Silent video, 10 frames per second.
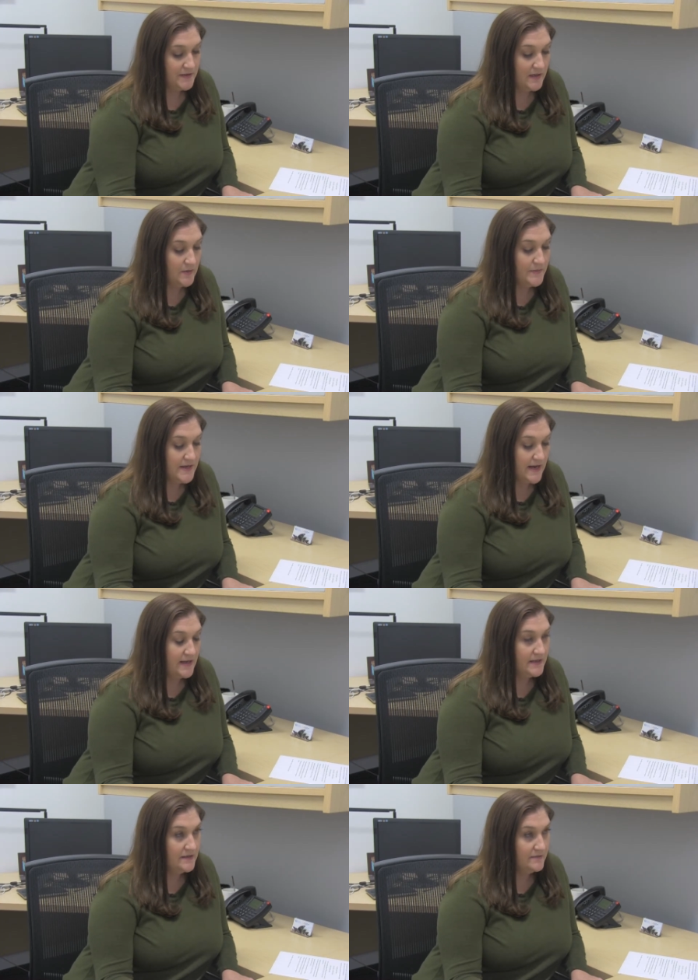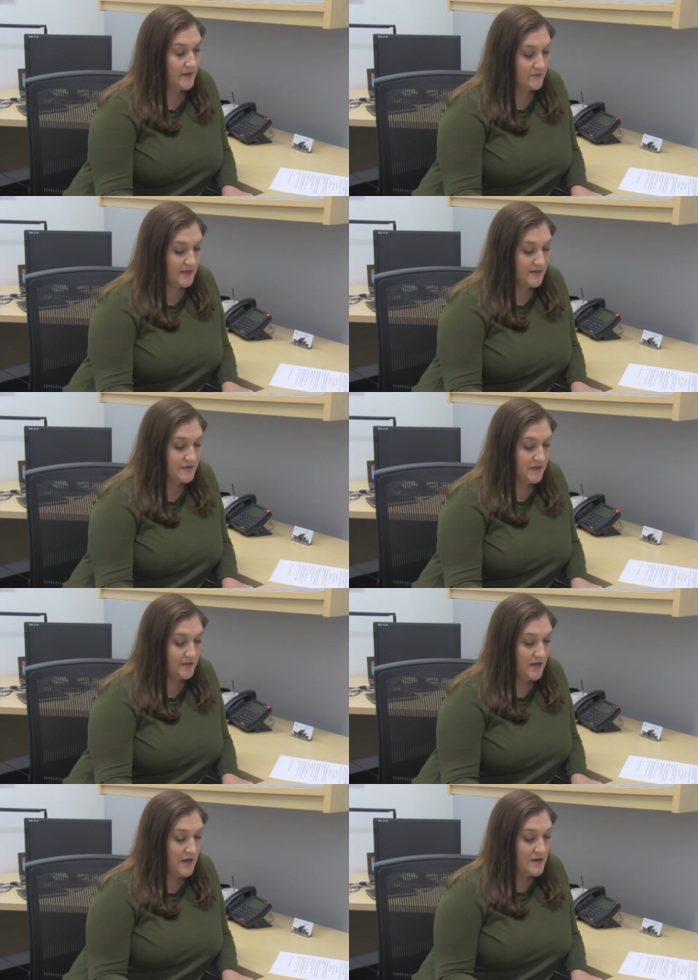that are beyond
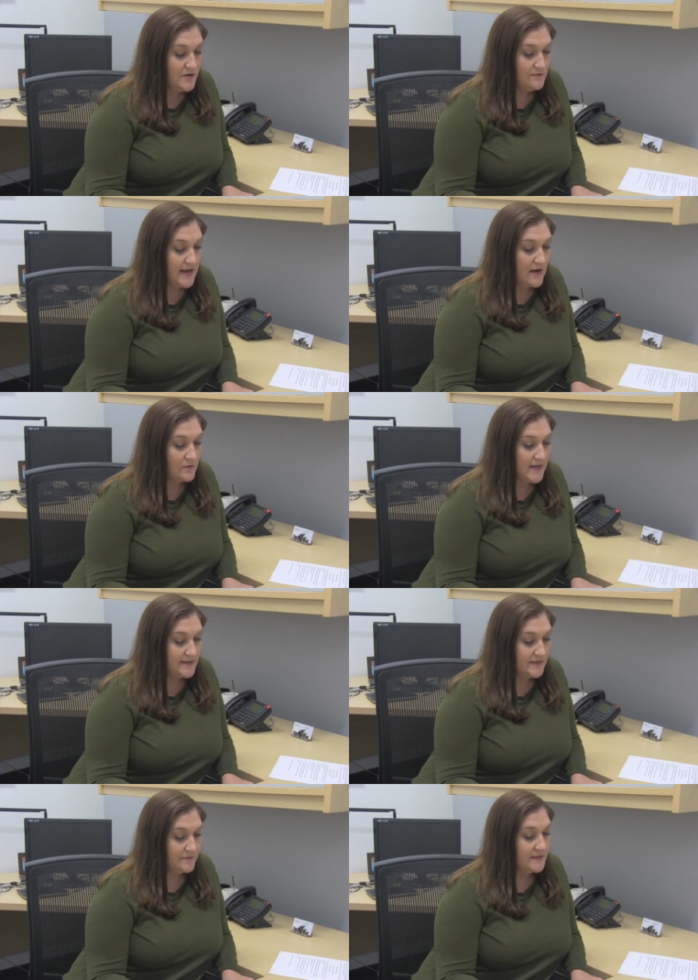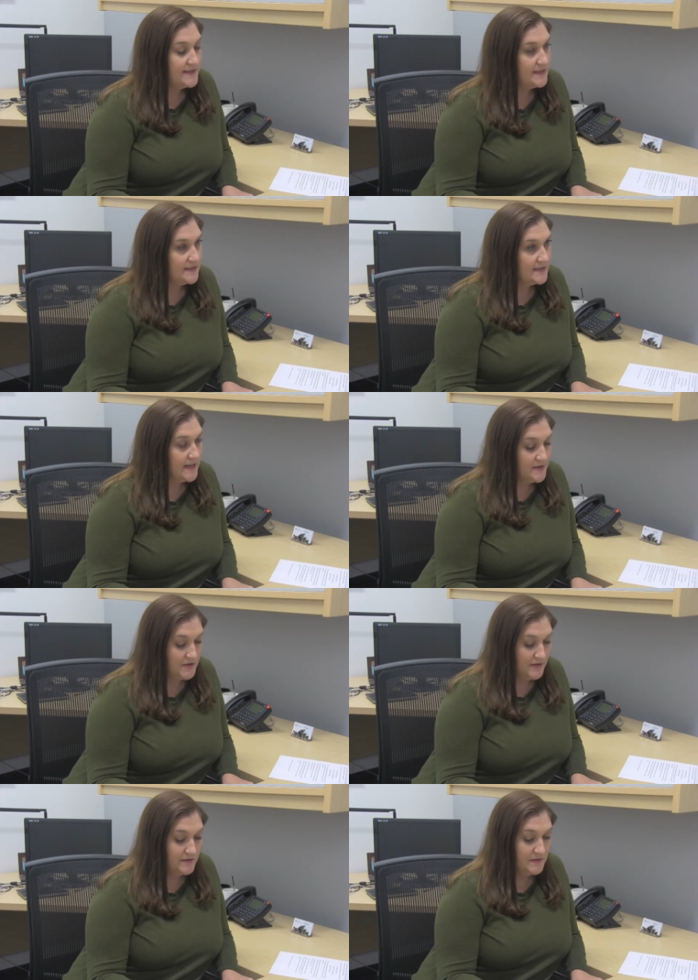foundation, you now get different
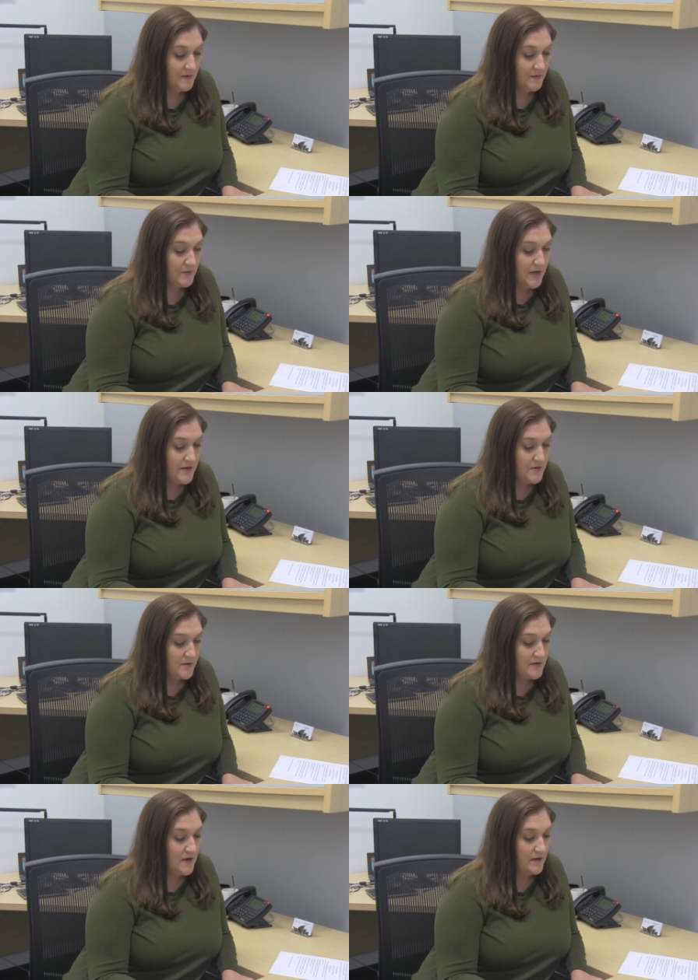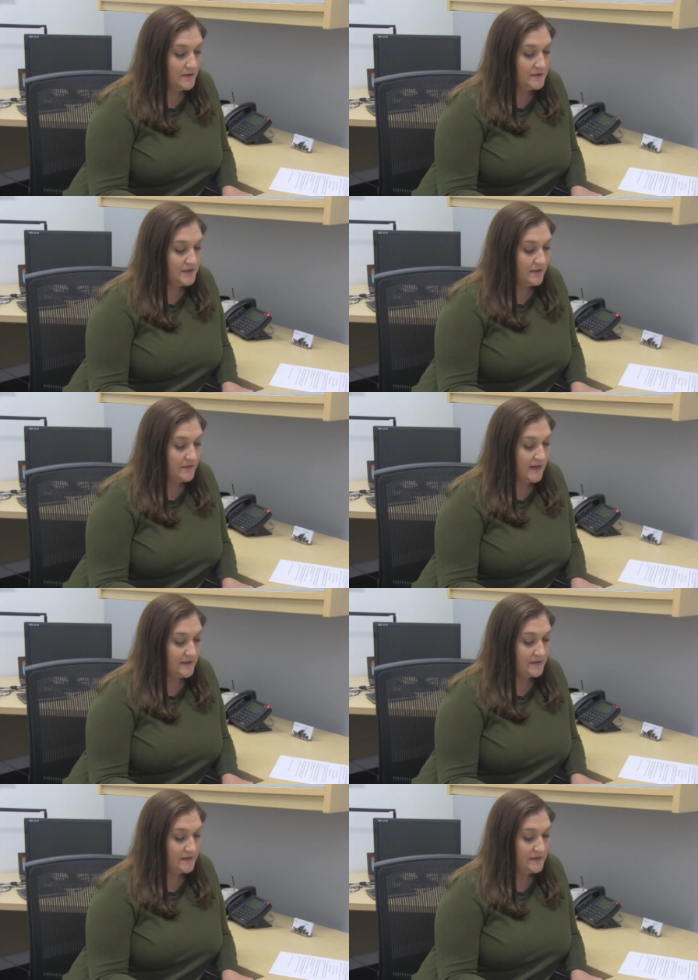designations. So you can call yourself an ITIL